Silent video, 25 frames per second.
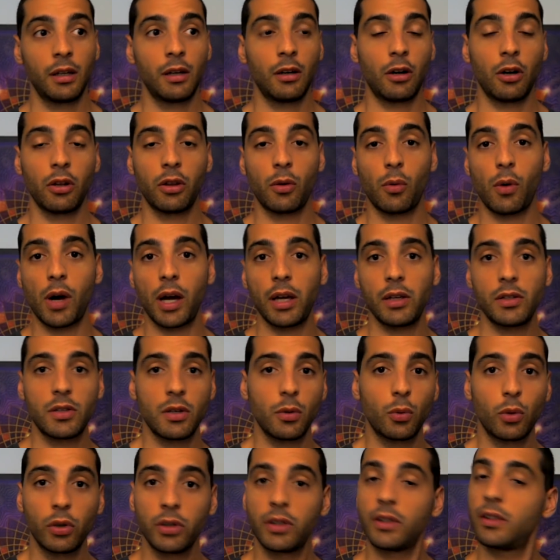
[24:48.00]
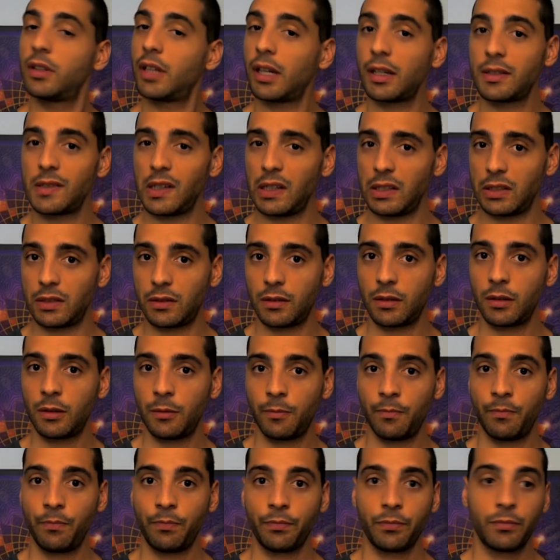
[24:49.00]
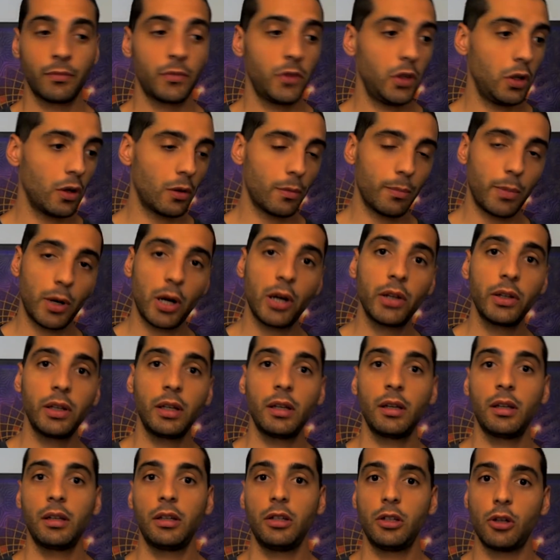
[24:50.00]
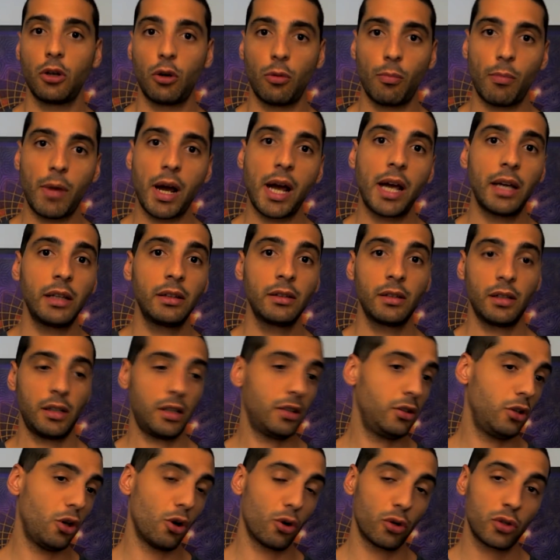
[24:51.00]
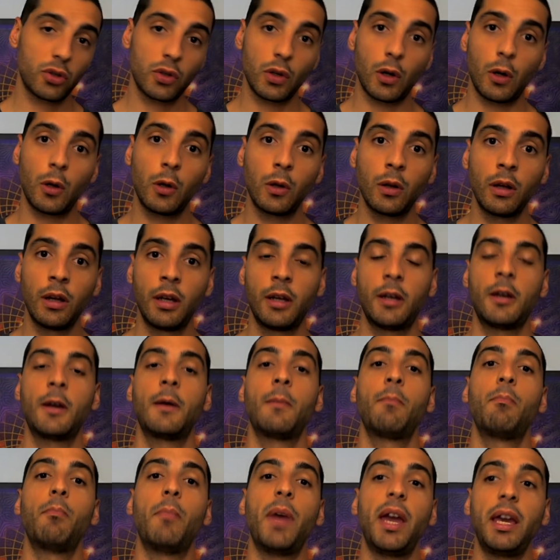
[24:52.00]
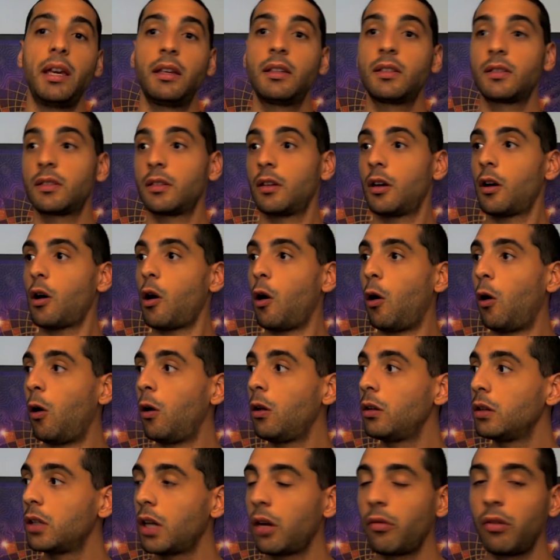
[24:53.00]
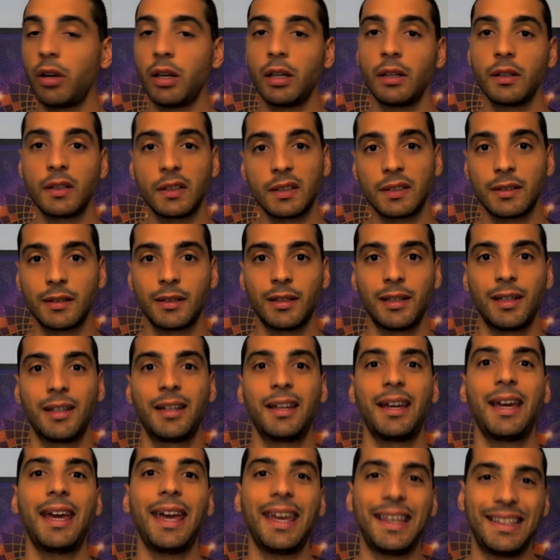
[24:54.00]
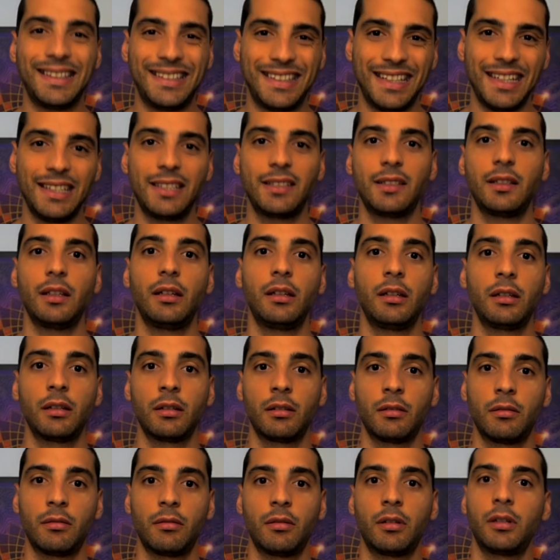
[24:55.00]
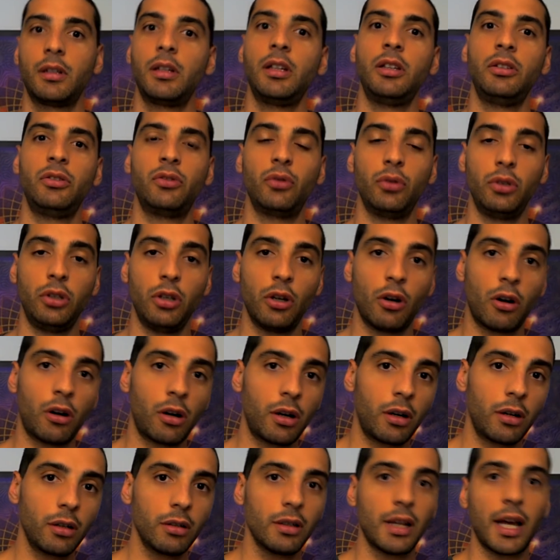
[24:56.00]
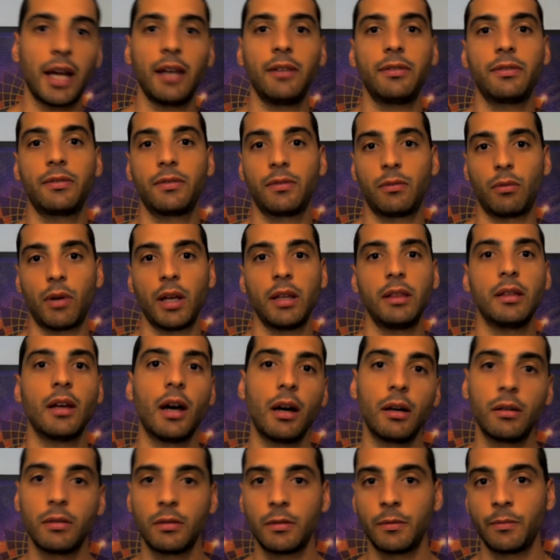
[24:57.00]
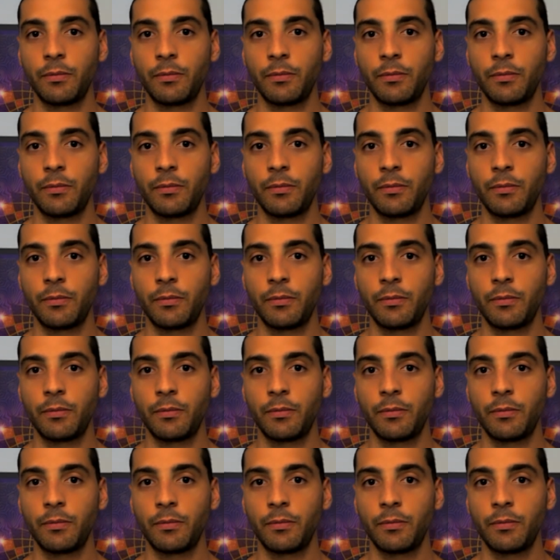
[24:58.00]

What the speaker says: Otherwise you wouldn't exist. Your body, your mind, and your soul makes all there is existing into your life right now.